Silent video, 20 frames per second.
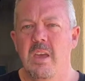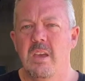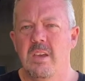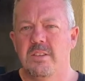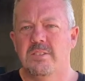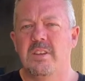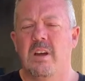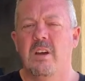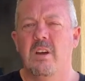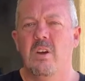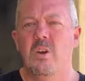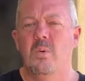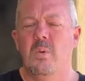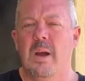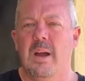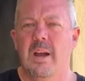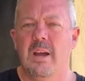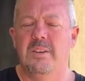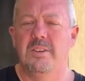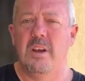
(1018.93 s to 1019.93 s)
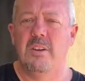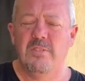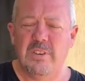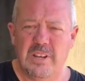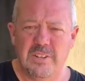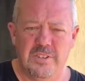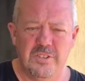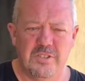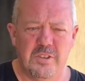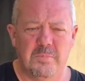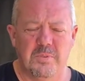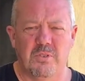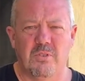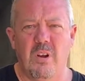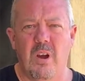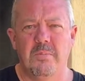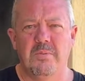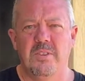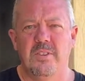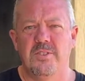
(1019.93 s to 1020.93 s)
So don't forget to
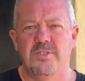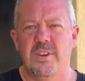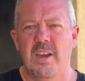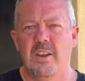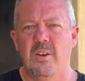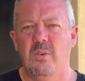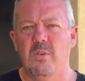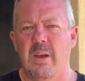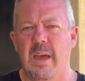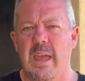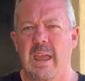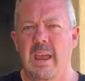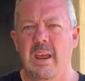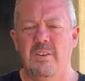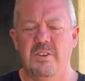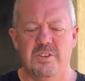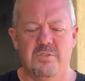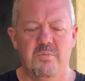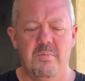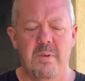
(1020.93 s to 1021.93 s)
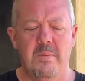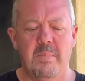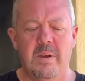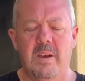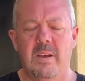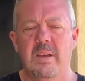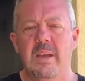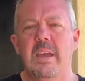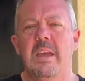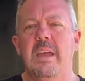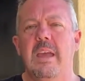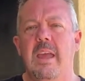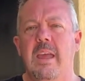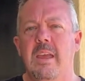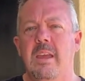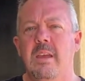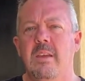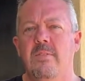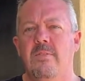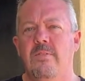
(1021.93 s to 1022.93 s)
subscribe to the channel, and just remember,
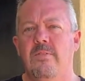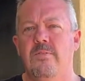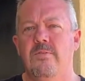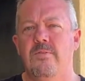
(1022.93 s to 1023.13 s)
if